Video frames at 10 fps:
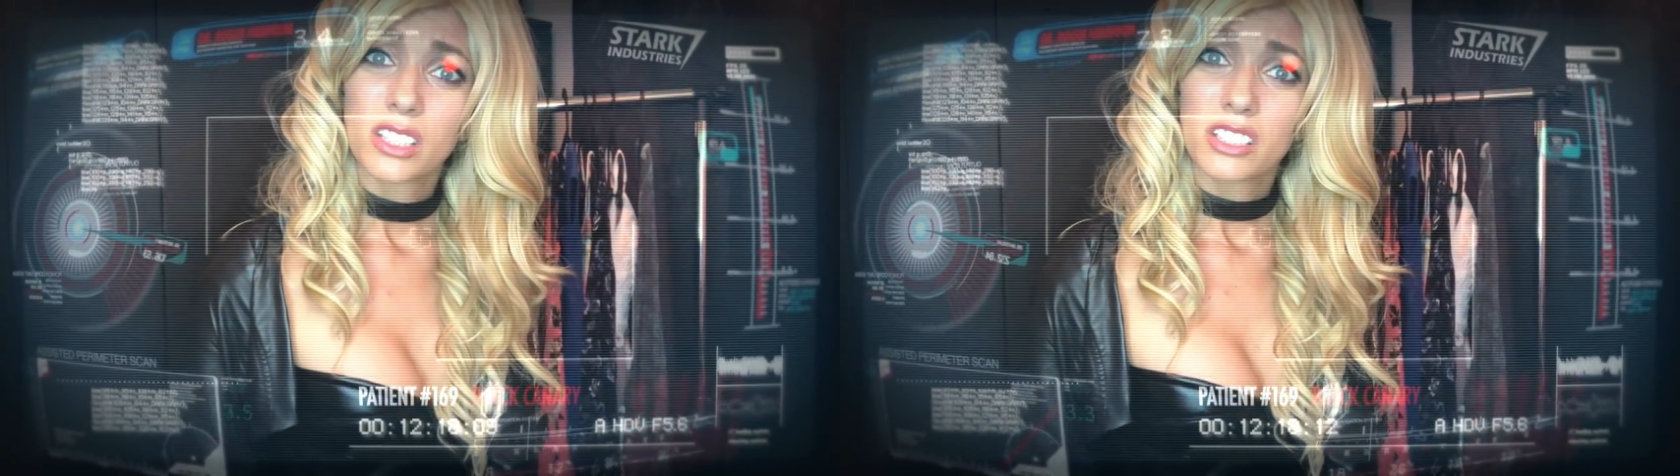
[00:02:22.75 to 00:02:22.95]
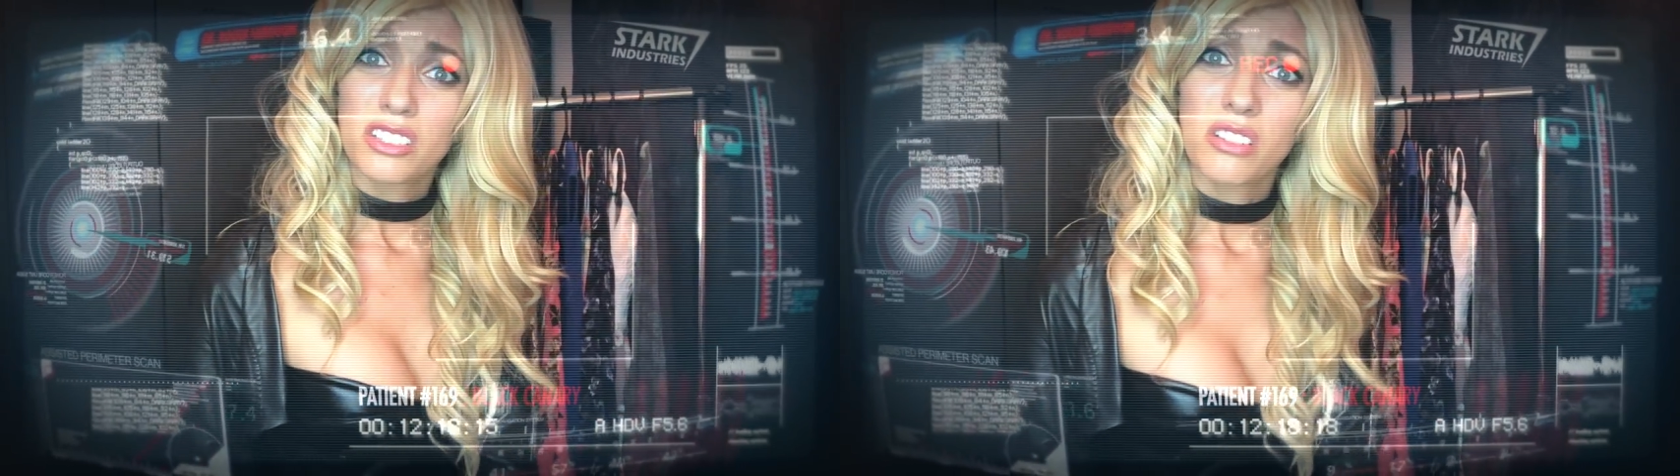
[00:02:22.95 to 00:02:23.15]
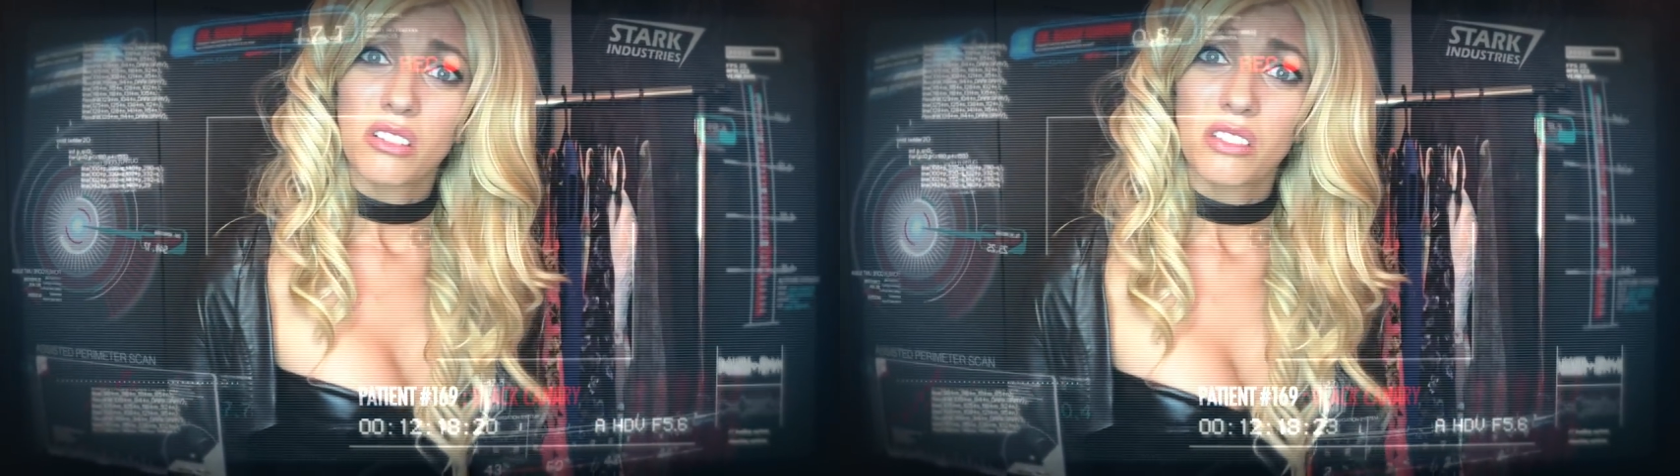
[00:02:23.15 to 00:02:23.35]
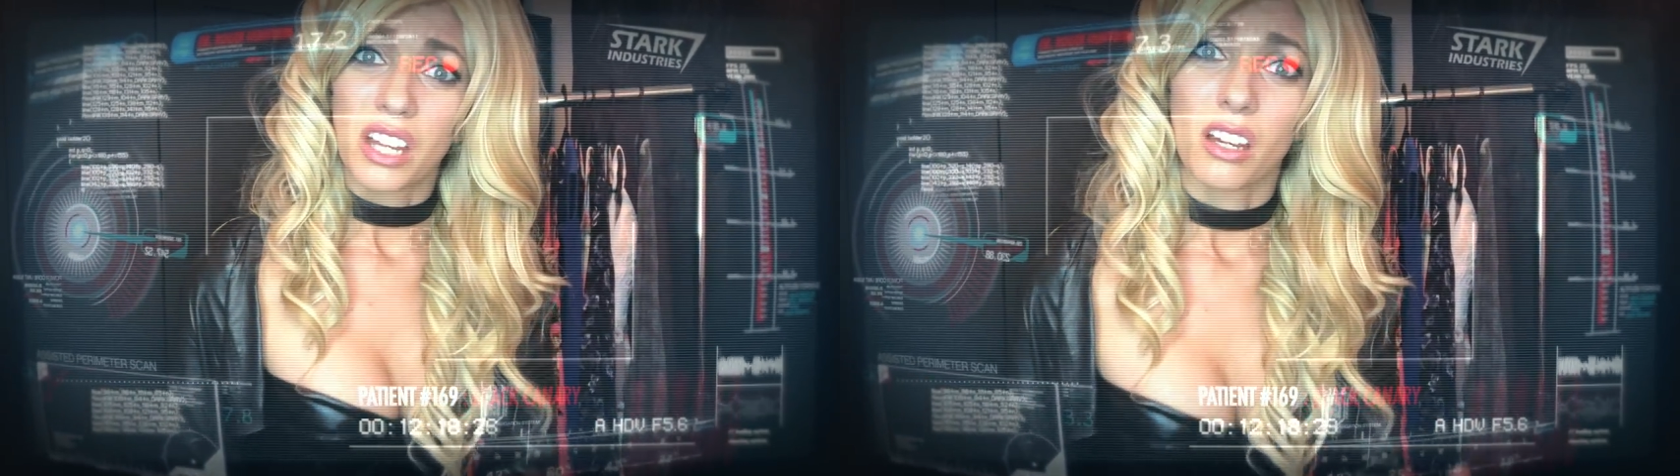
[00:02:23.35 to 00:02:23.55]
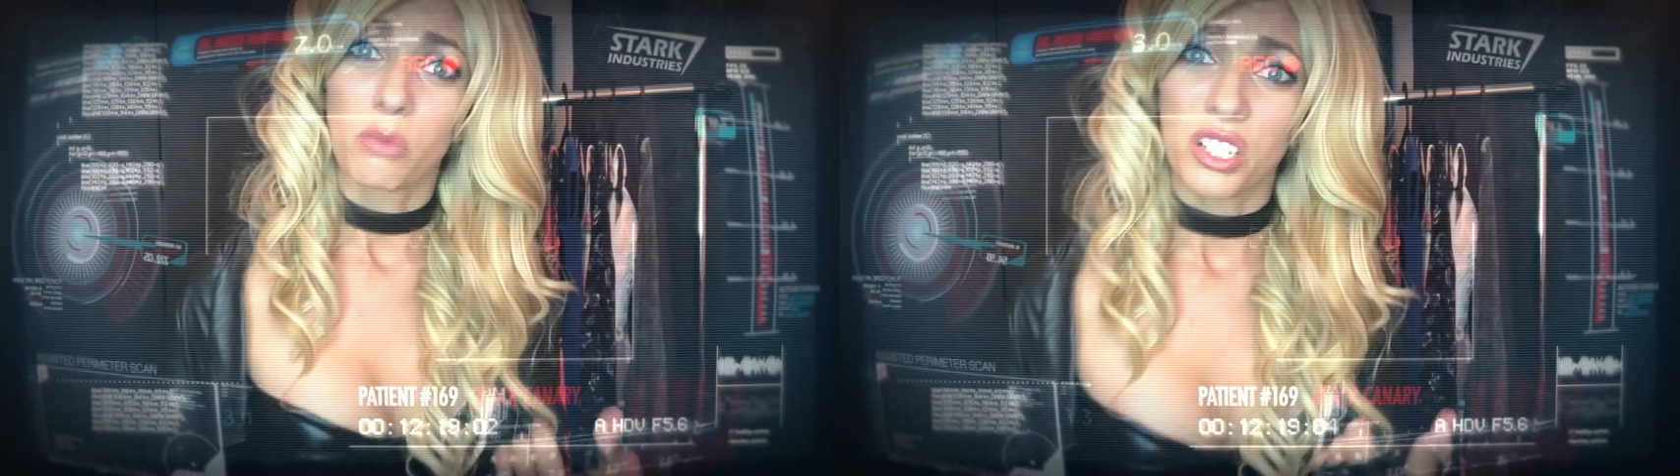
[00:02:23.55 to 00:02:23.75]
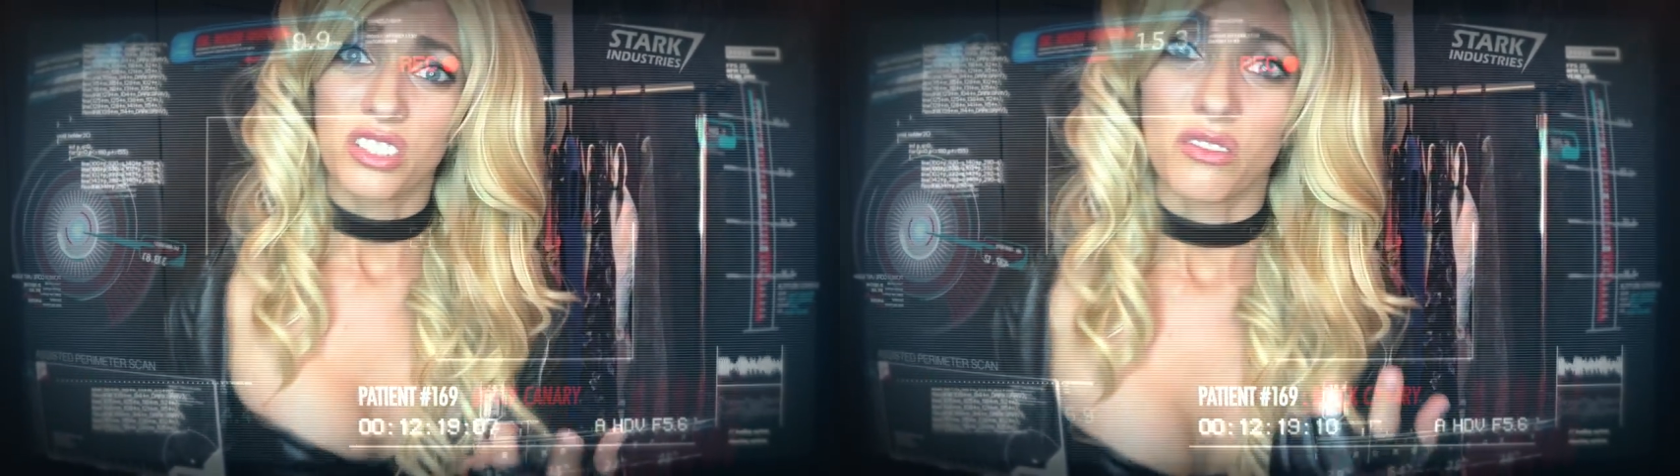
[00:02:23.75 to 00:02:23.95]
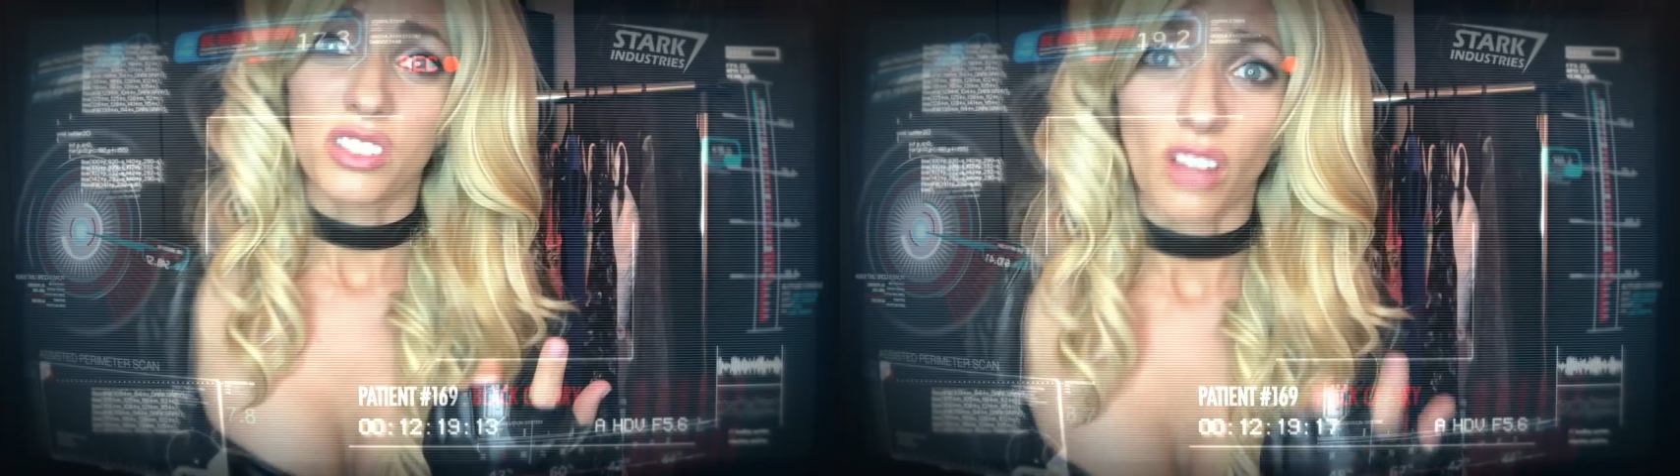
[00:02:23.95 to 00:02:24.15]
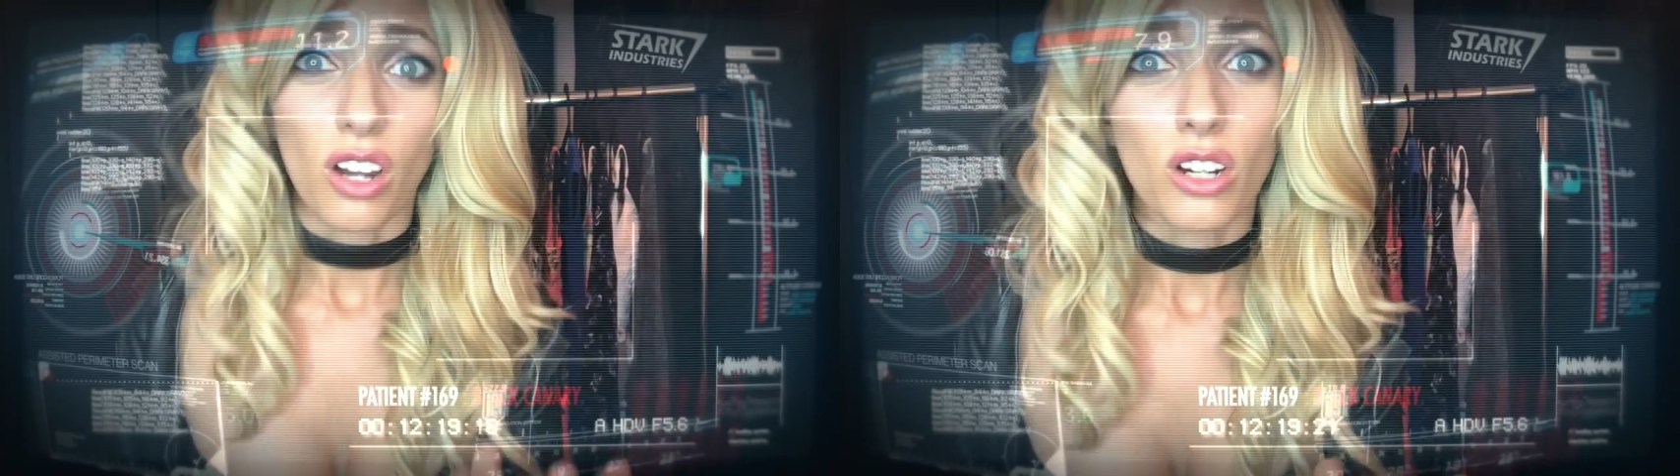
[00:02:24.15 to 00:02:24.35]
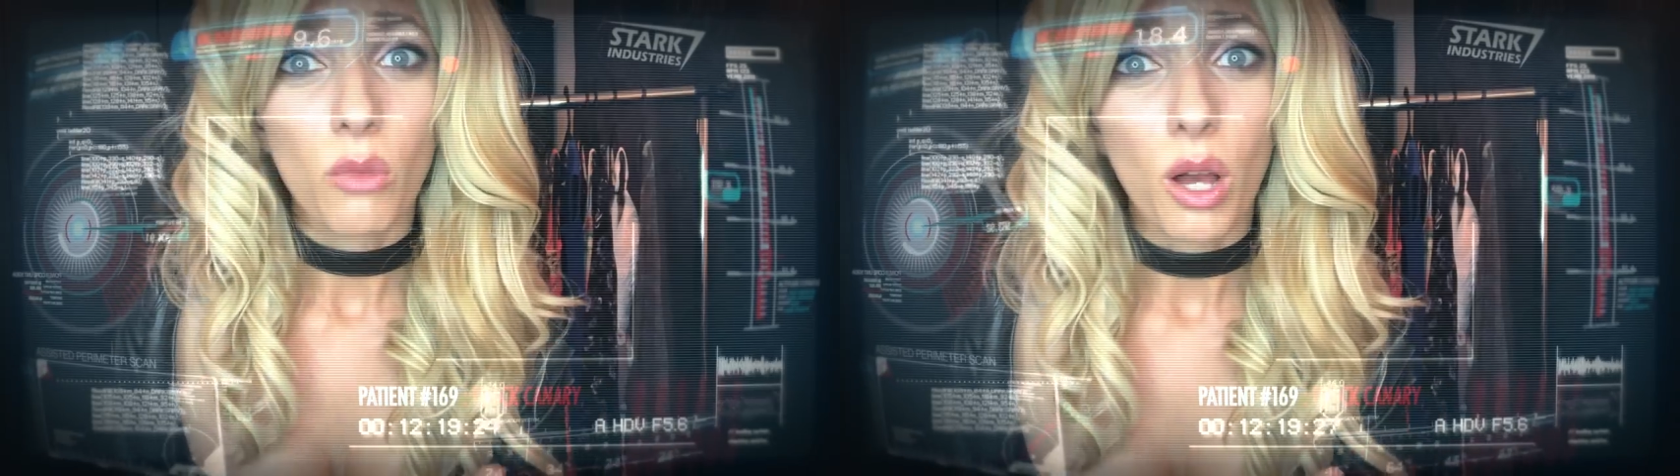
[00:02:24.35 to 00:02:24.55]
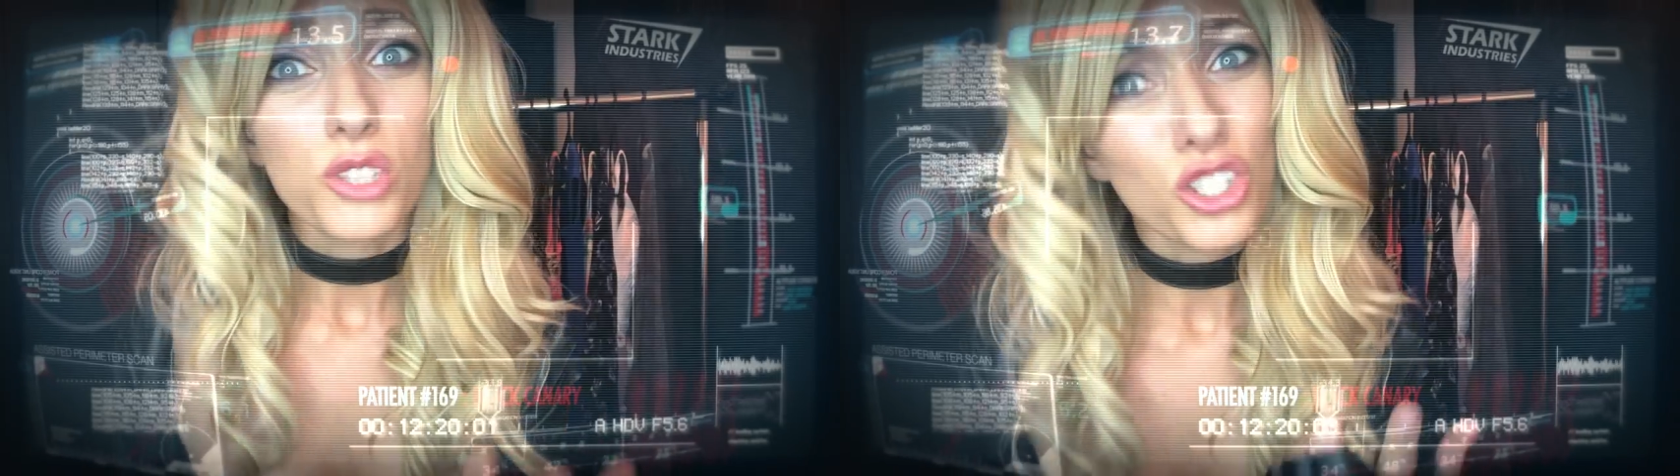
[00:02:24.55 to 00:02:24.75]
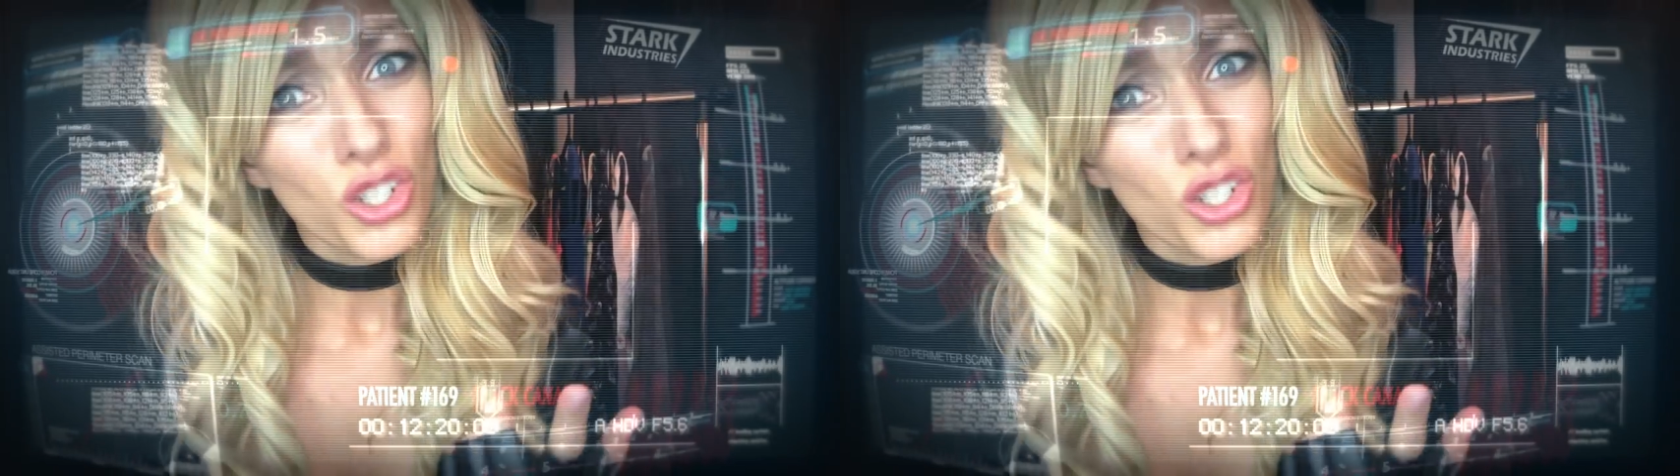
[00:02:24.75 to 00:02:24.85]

Did you know that a bunch of soccer moms